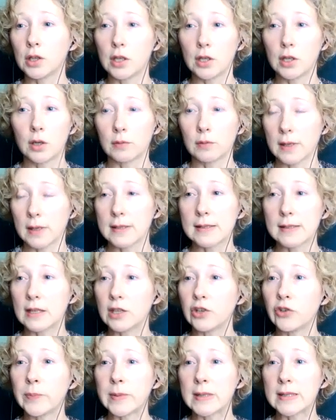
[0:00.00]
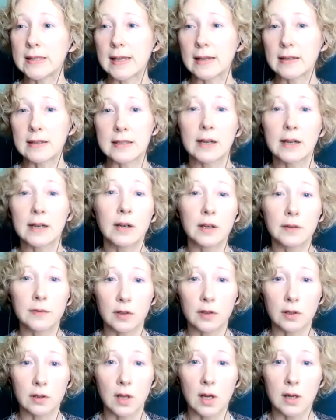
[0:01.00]
you know, let's say you've been sedentary
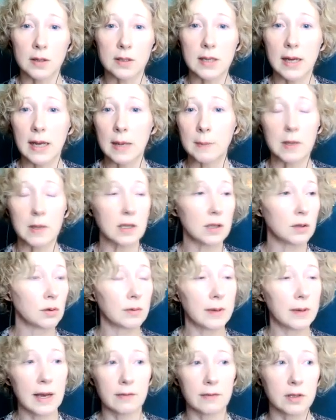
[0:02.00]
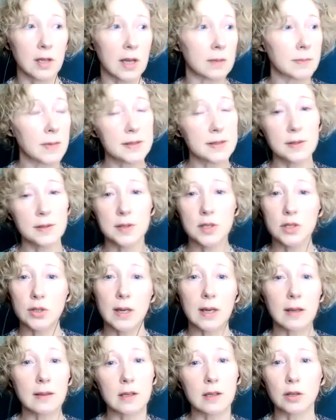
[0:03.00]
for a long time and you don't have a lot of muscle
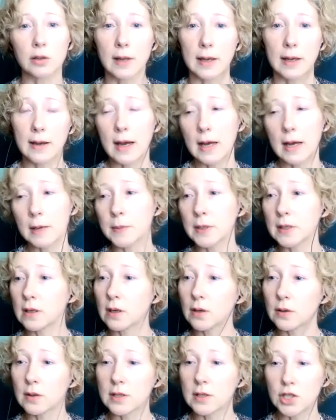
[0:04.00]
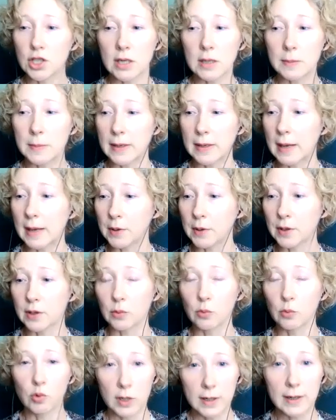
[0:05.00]
strength, and you're like, I'm going to go to the gym and I'm going
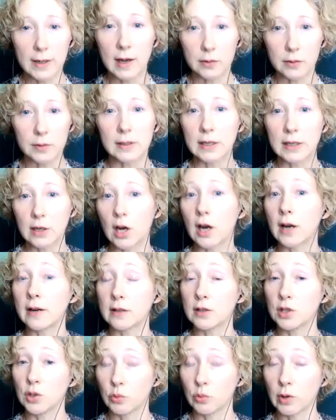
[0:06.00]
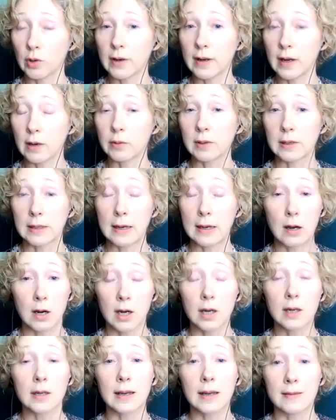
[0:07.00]
to work out really hard, and you work out really
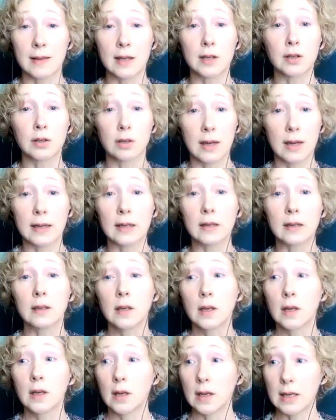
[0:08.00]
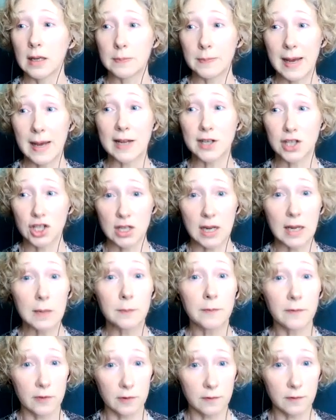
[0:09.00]
hard, and then you're kind of in bad
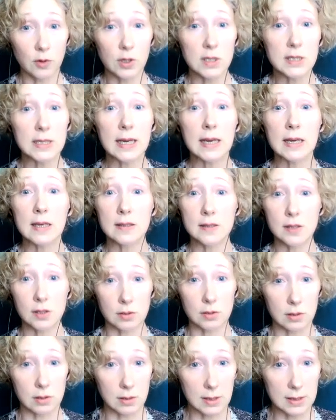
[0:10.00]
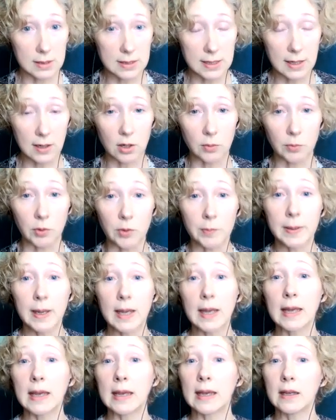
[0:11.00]
shape for four days, you're in terrible
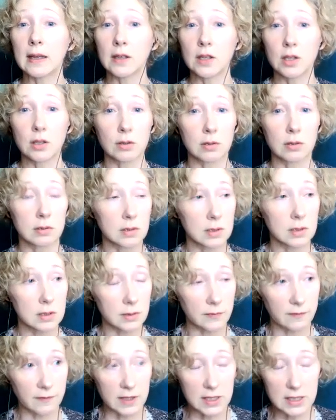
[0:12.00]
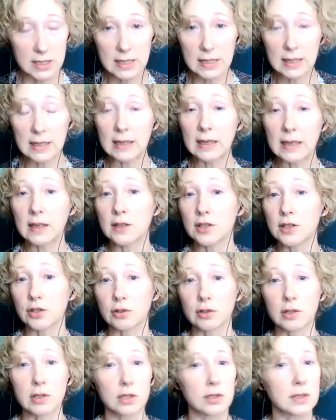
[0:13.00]
pain, you're fatigued,
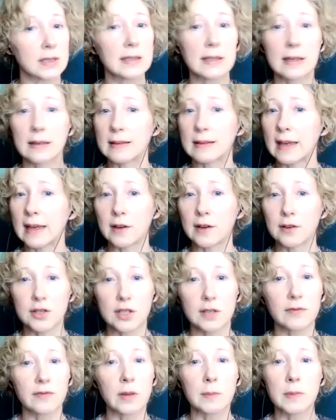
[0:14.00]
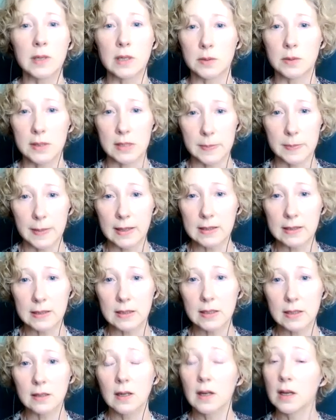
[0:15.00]
you're, you didn't get the energy from it you
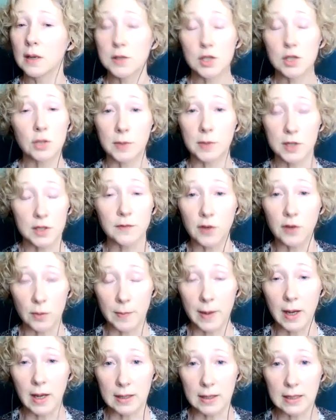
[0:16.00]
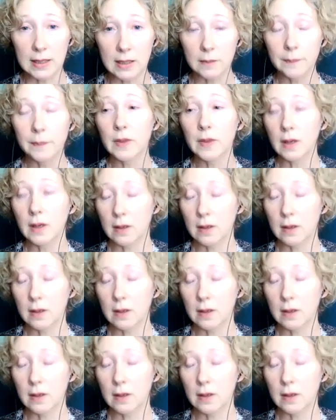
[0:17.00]
expected, it's too much for your body.